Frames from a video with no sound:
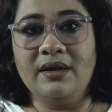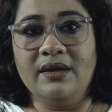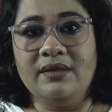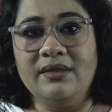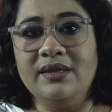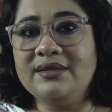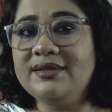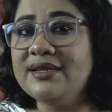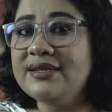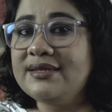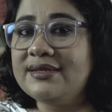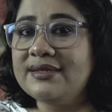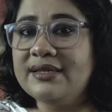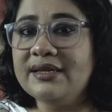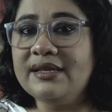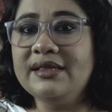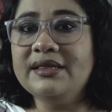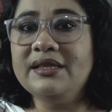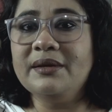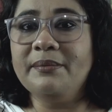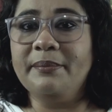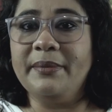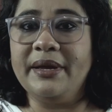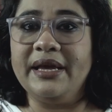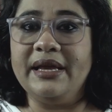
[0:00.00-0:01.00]
This is still
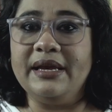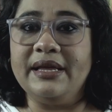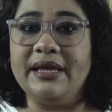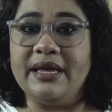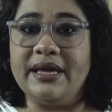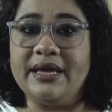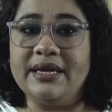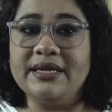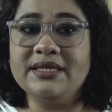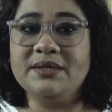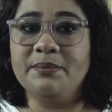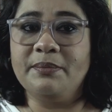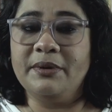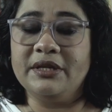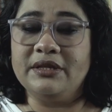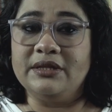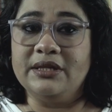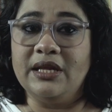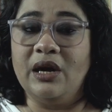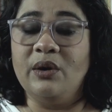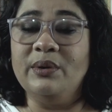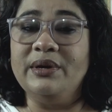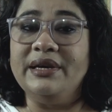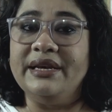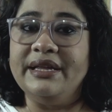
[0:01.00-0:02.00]
the male gaze, but
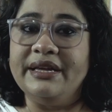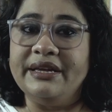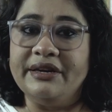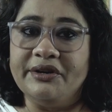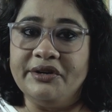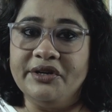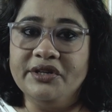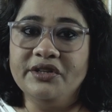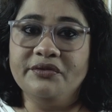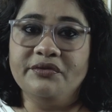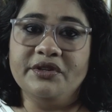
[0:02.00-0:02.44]
now layered